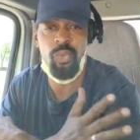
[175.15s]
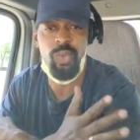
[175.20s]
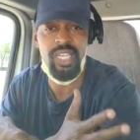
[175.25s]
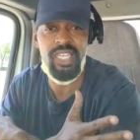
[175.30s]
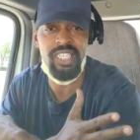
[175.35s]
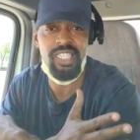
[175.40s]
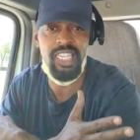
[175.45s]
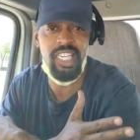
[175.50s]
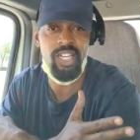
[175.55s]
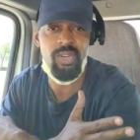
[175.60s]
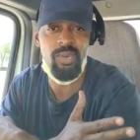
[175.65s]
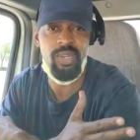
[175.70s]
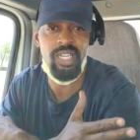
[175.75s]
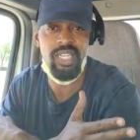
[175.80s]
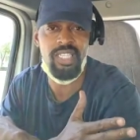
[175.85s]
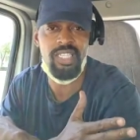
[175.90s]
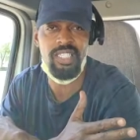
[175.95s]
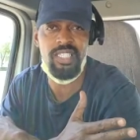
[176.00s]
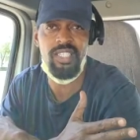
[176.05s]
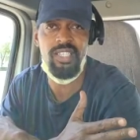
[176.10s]

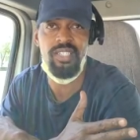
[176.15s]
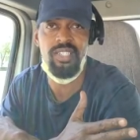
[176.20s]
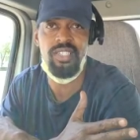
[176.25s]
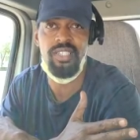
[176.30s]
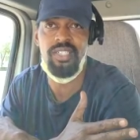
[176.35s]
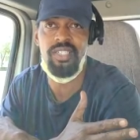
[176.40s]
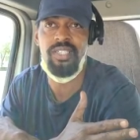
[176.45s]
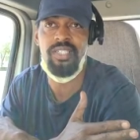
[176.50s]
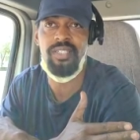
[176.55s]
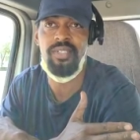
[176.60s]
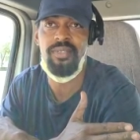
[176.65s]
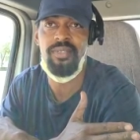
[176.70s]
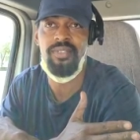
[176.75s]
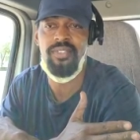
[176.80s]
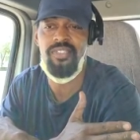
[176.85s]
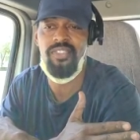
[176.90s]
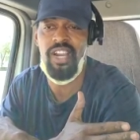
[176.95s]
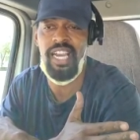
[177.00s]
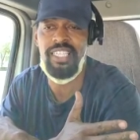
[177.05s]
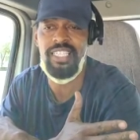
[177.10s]
secrets to
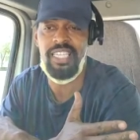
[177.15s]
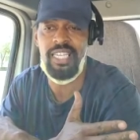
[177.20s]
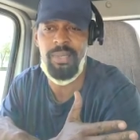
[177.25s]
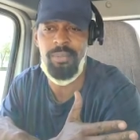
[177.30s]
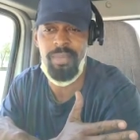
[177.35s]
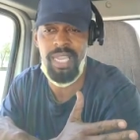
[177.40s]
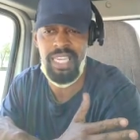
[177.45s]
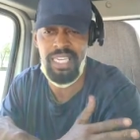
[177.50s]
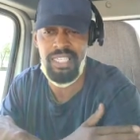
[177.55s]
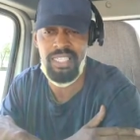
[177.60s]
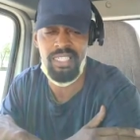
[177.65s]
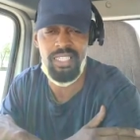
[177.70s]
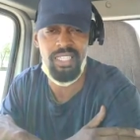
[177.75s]
finding a mate,